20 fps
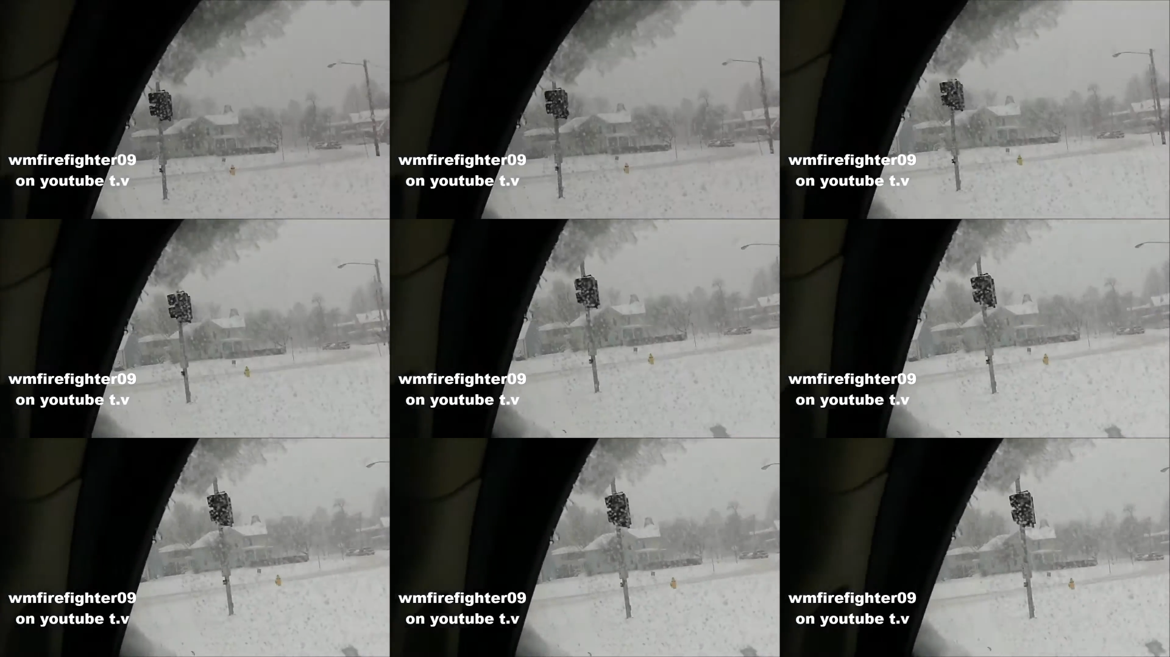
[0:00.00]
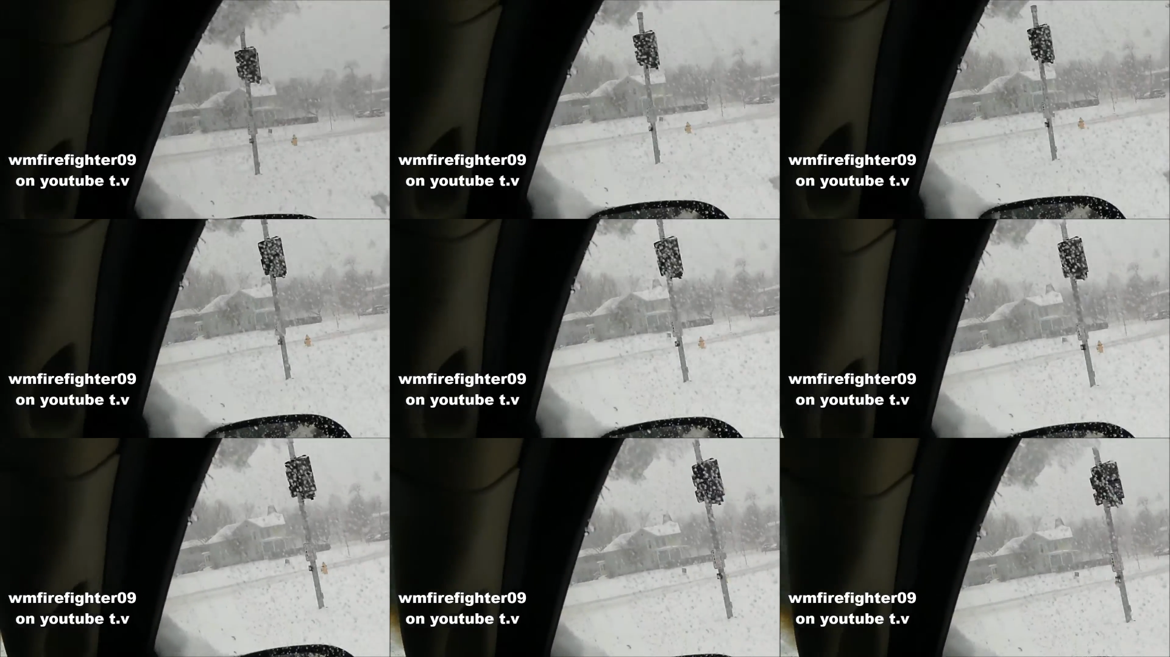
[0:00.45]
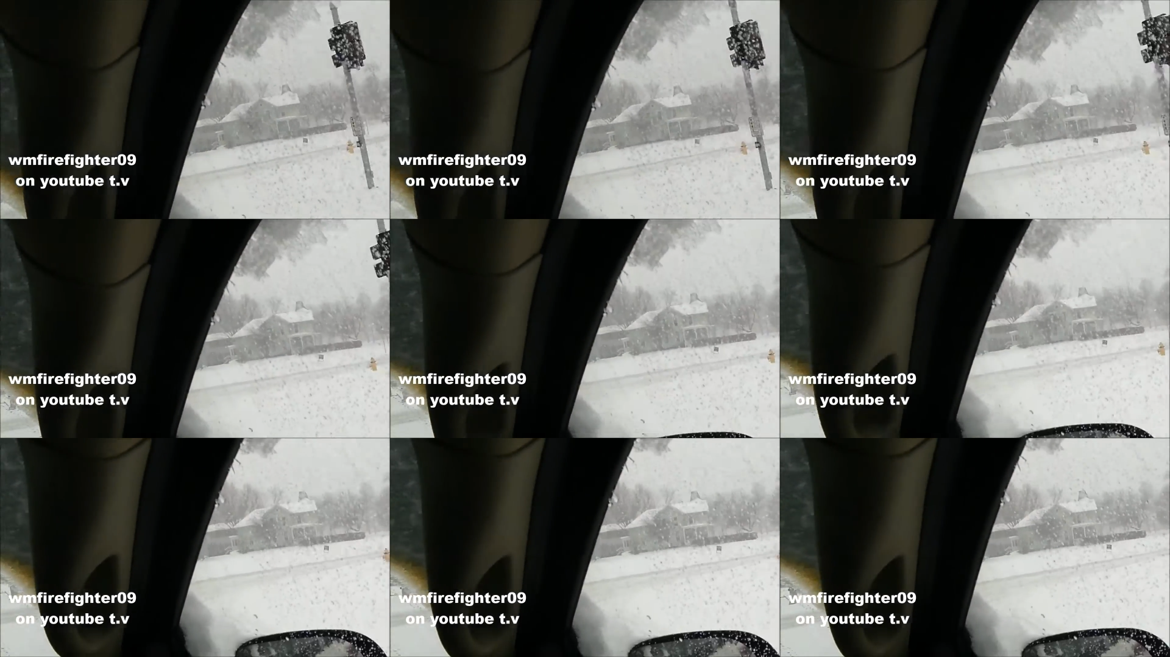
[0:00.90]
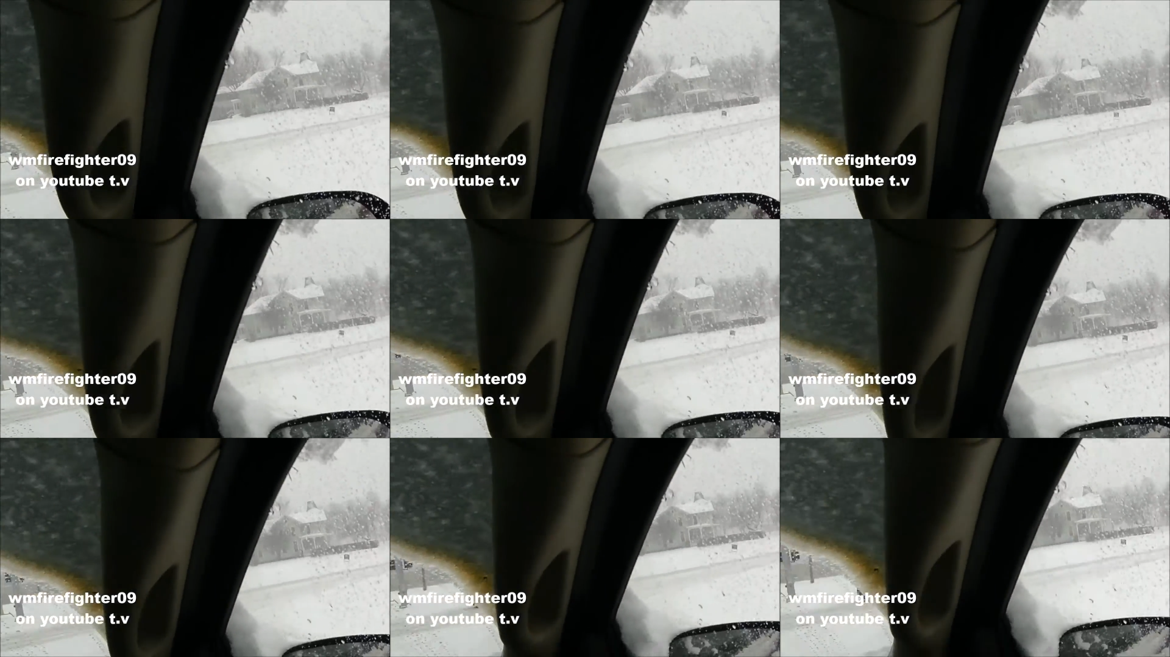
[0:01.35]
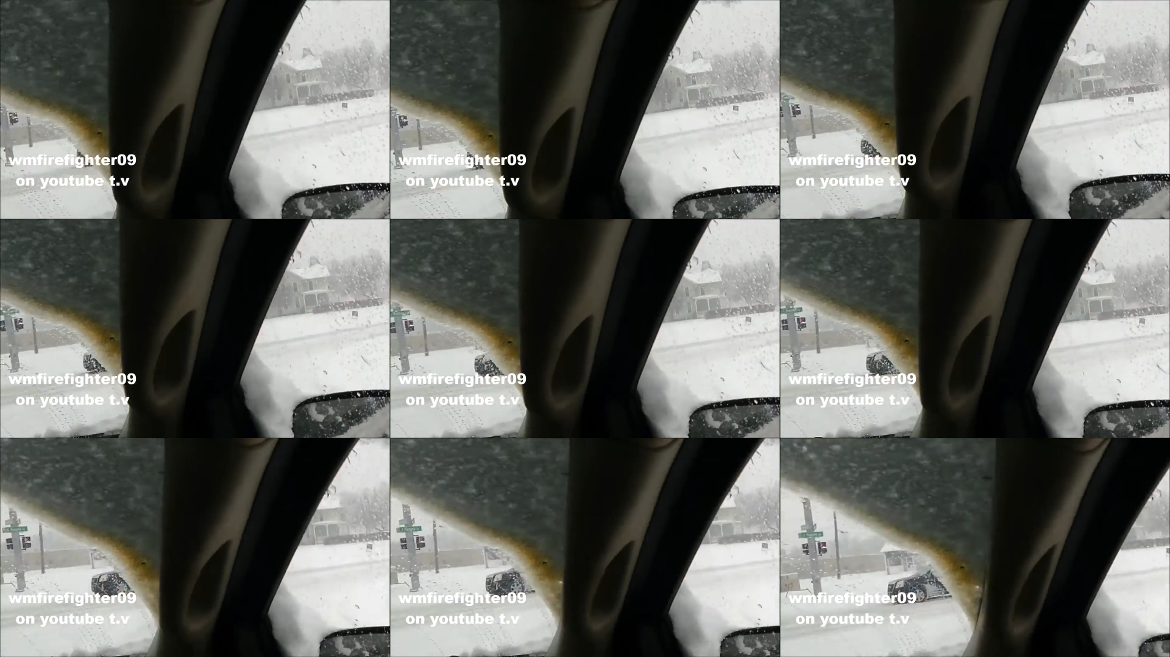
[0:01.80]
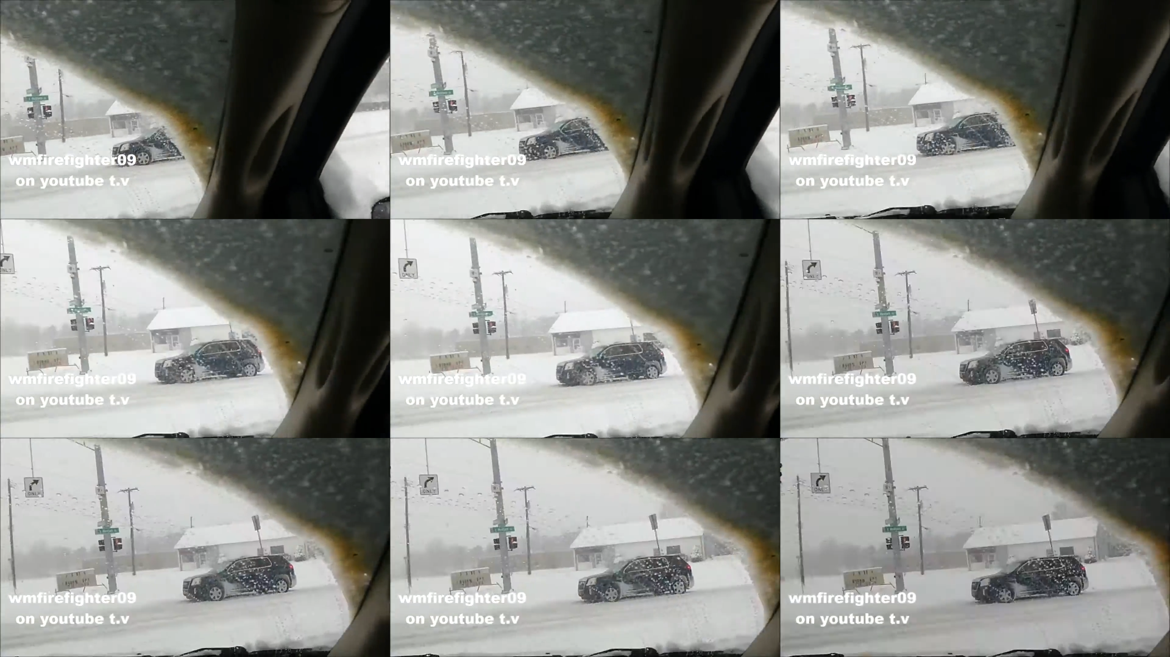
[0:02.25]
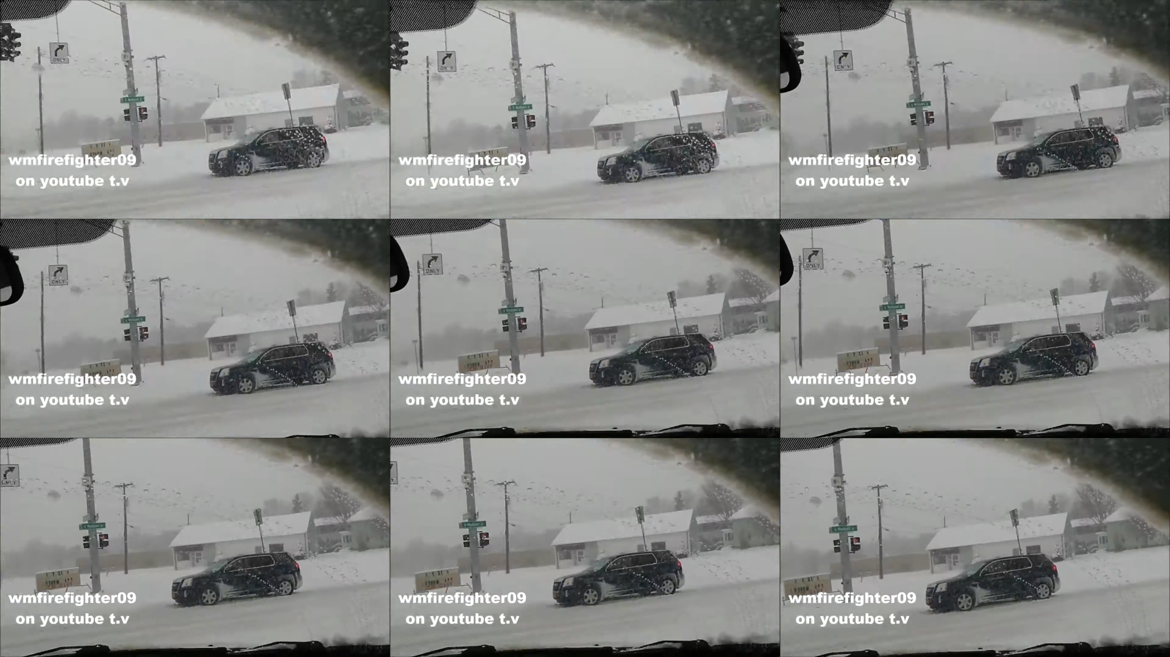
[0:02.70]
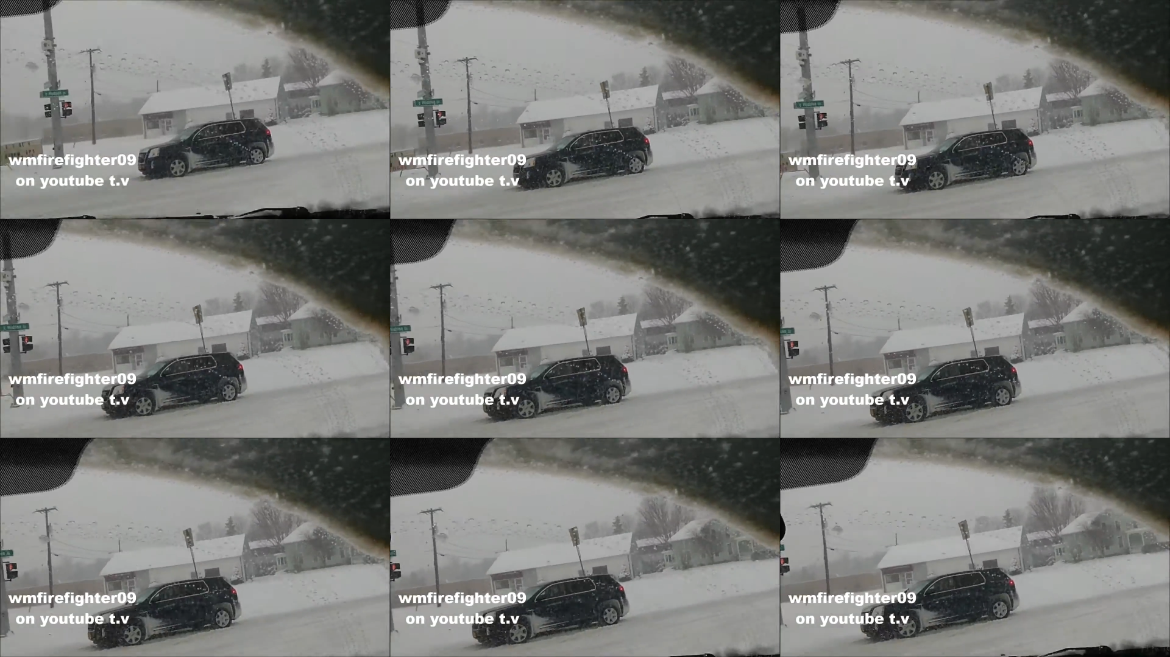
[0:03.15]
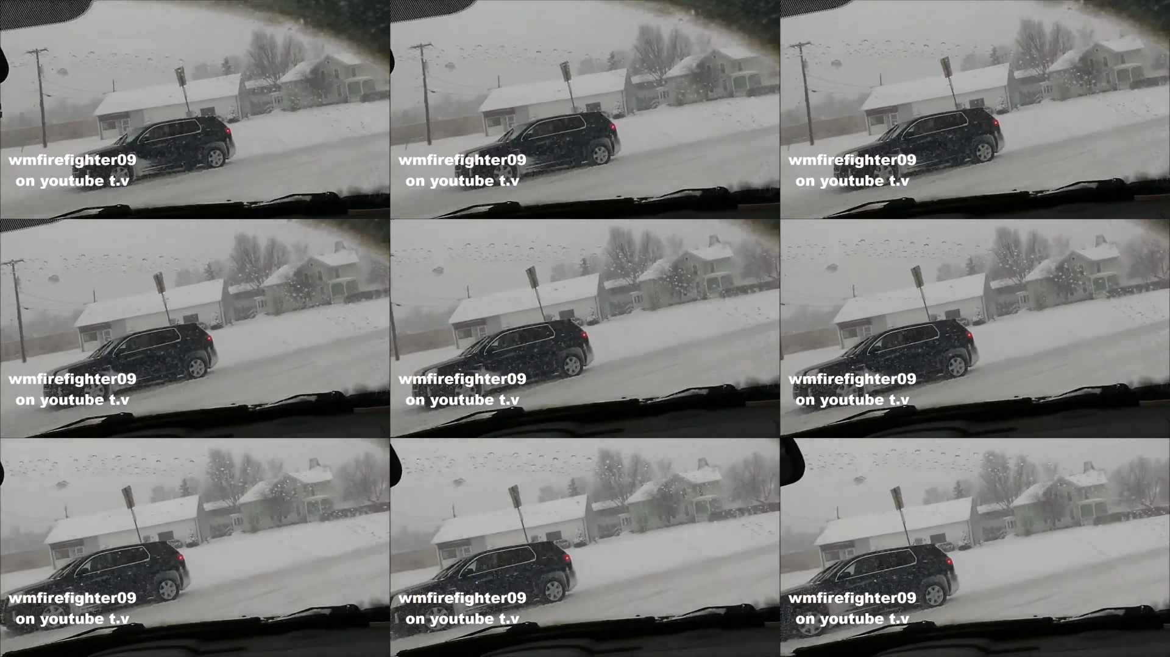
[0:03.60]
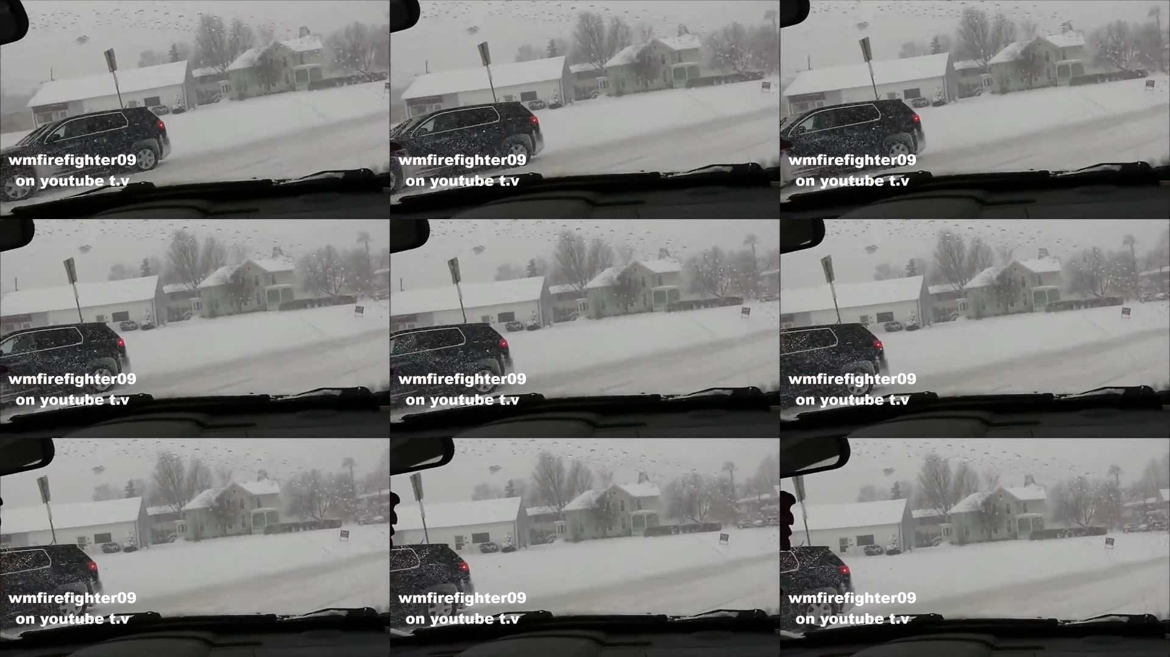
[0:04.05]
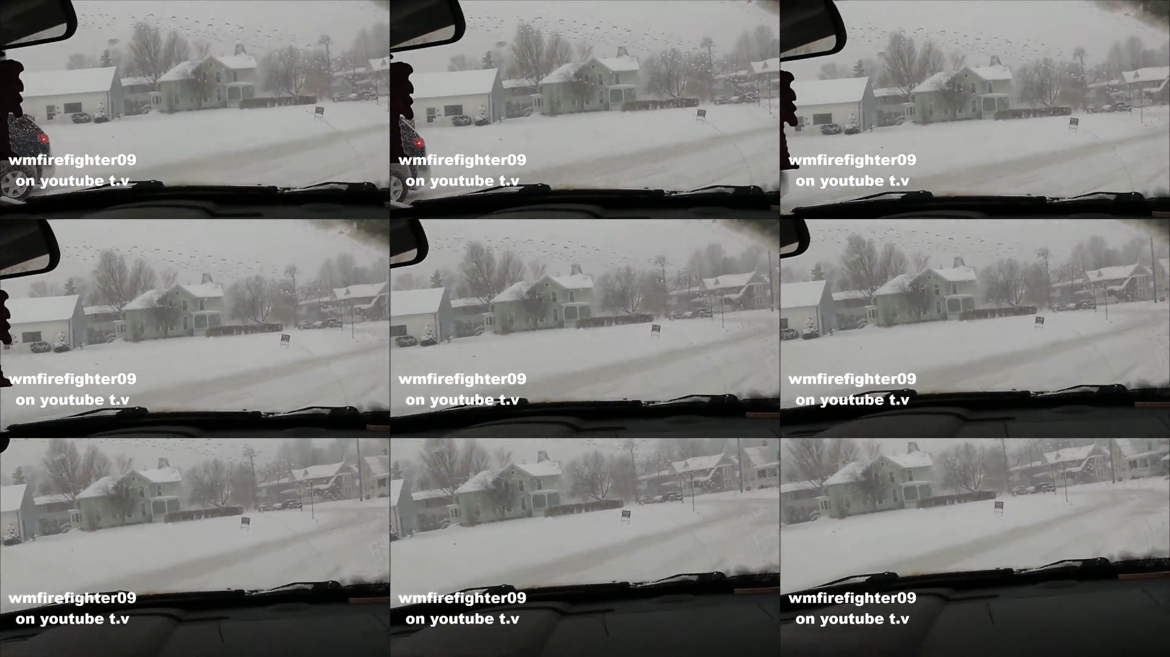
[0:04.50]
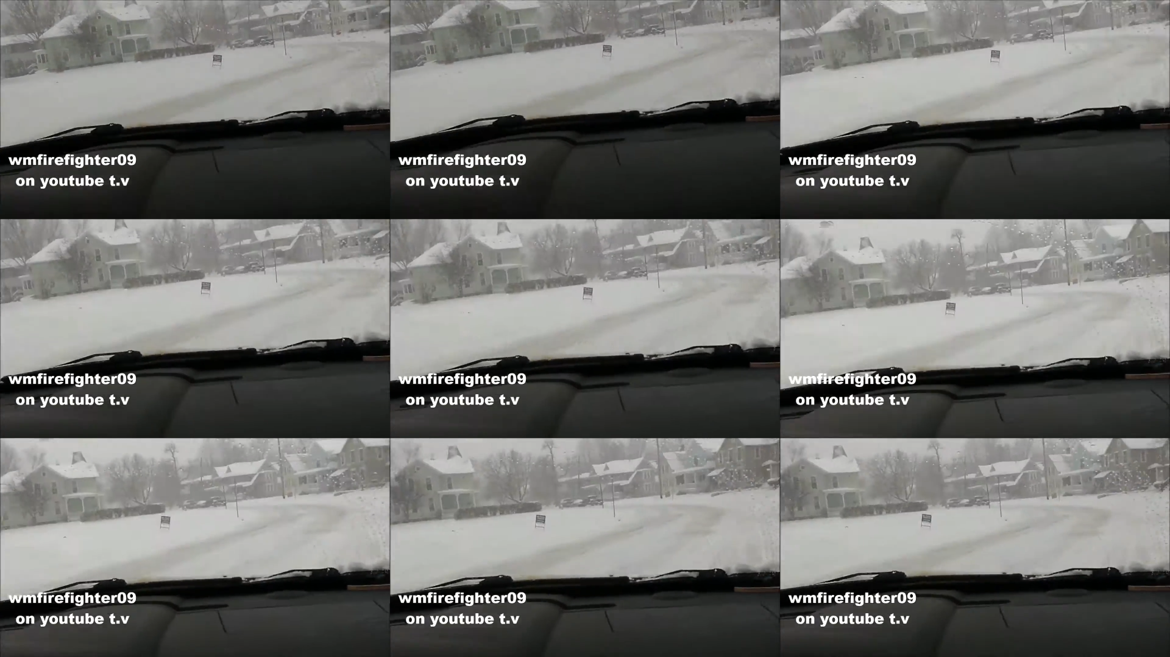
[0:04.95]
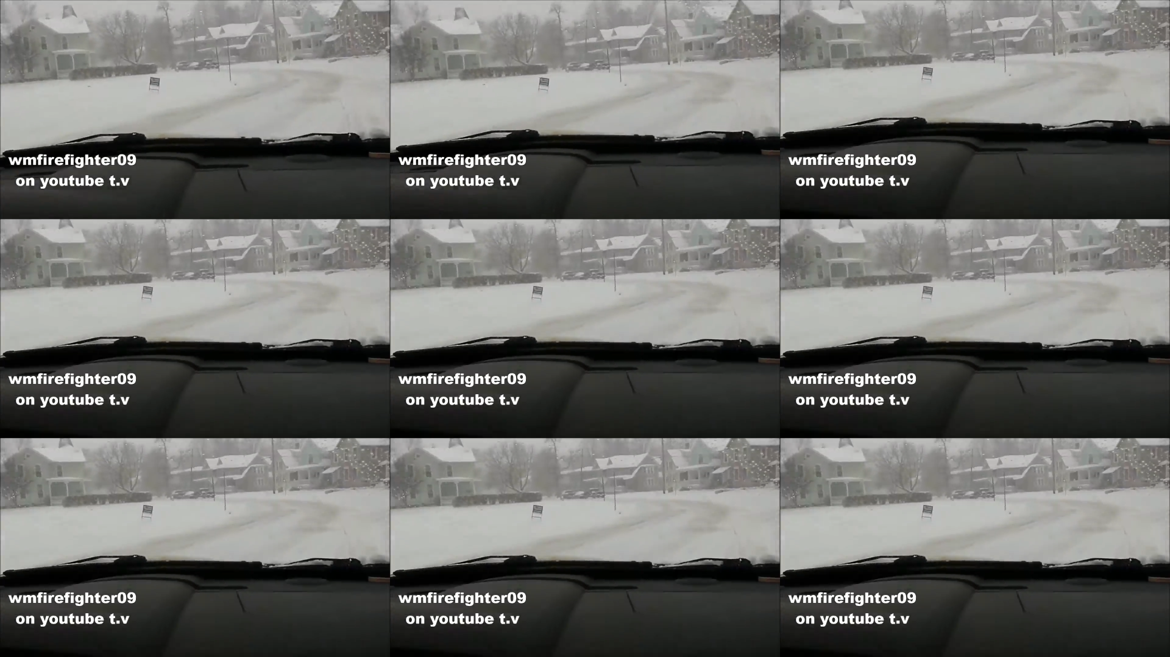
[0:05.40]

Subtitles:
No face is visible, so there are no lips to read.